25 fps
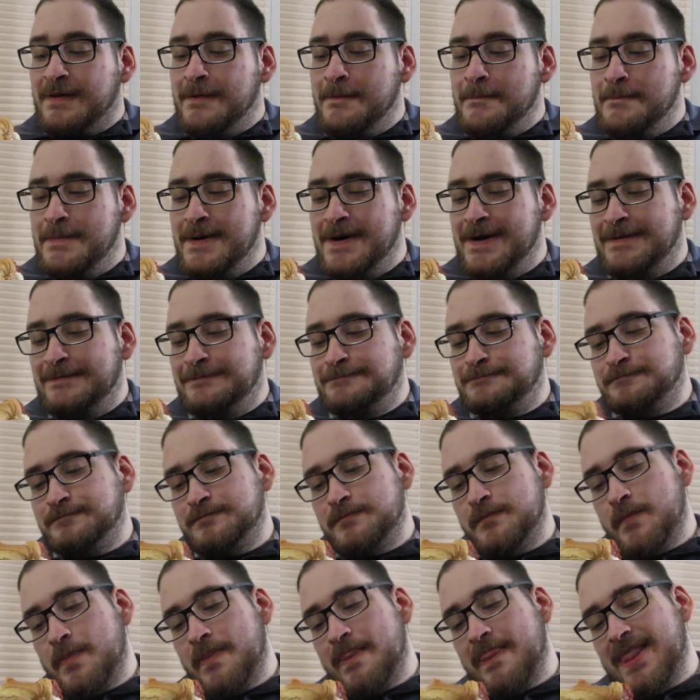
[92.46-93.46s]
but
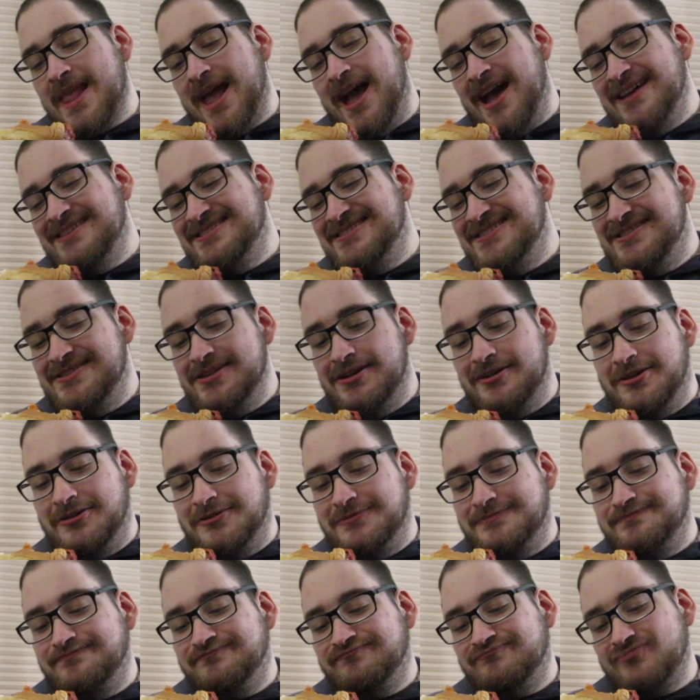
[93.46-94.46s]
I'd
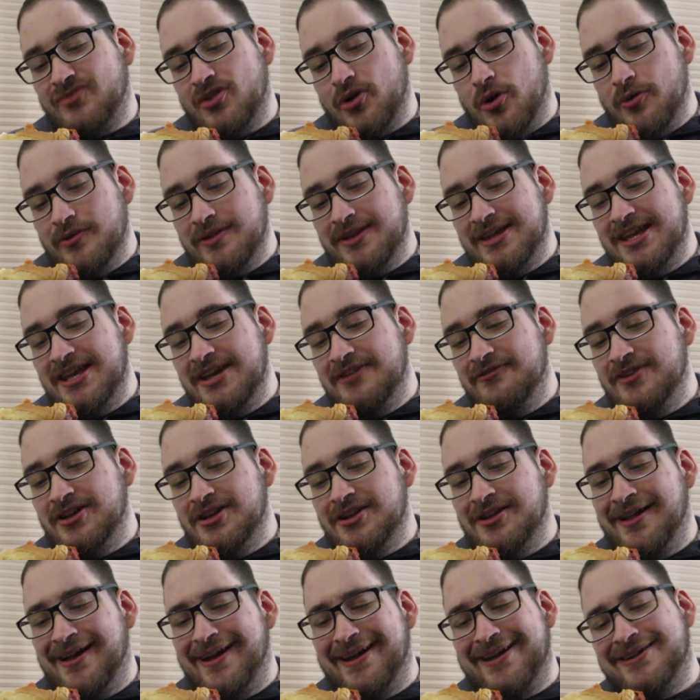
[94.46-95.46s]
still only give
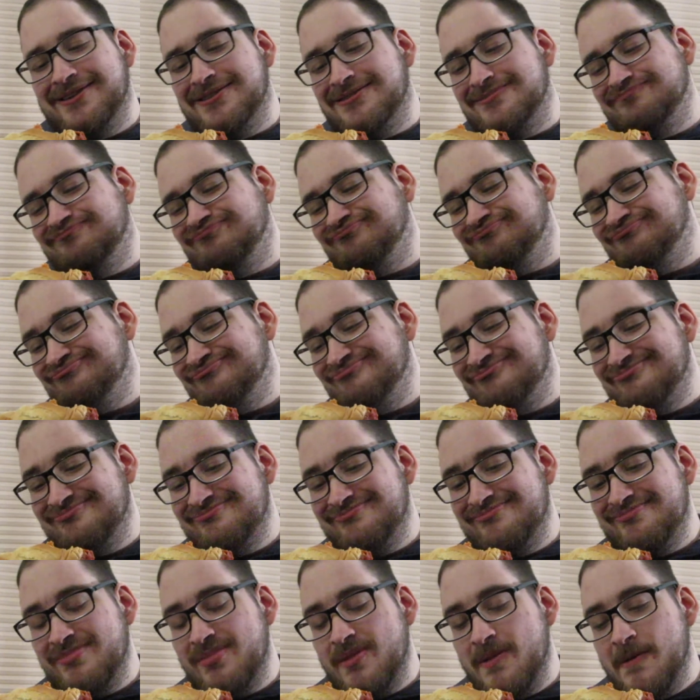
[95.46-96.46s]
it like
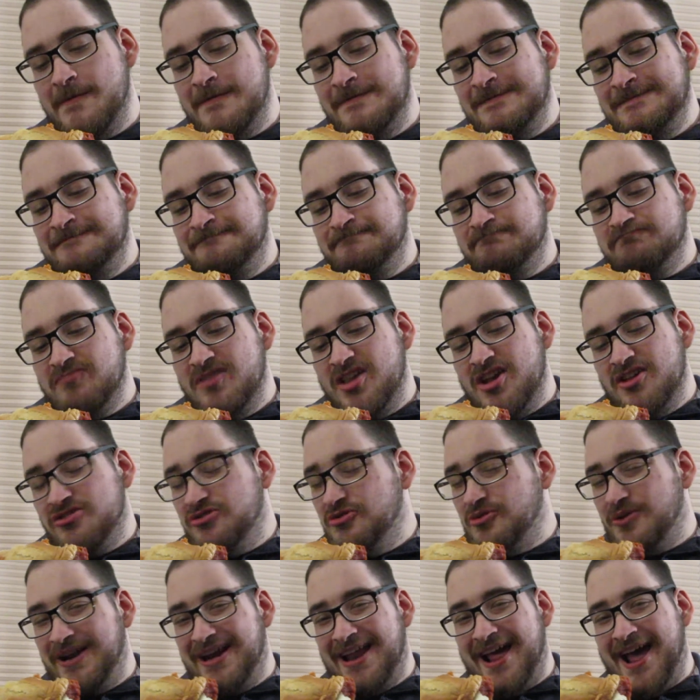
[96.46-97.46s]
a
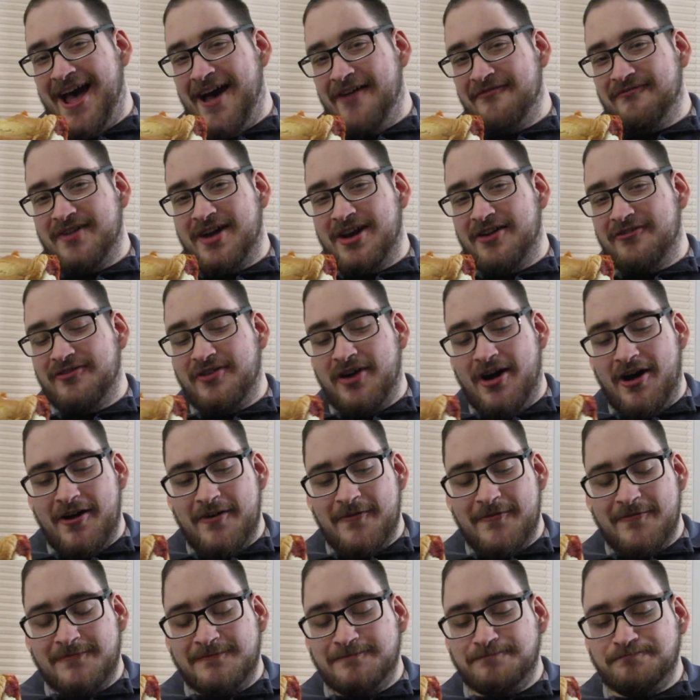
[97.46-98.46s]
3.5 out of
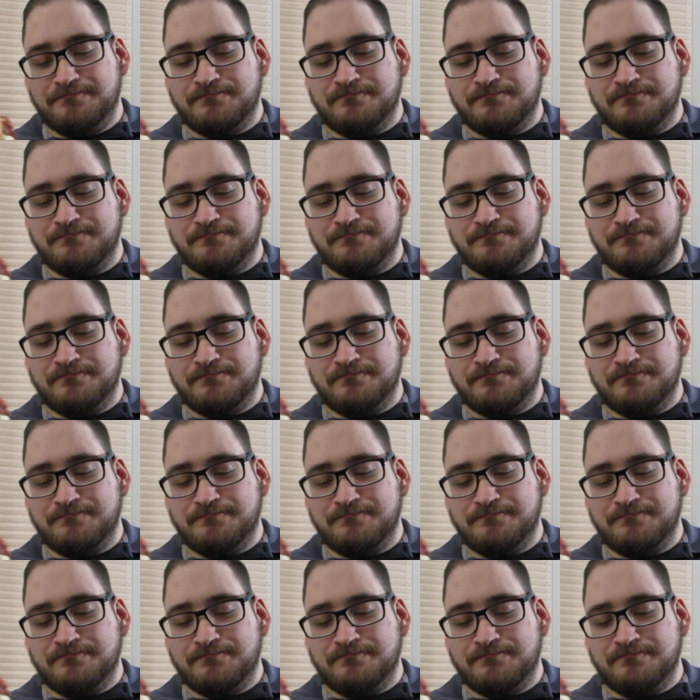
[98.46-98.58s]
5.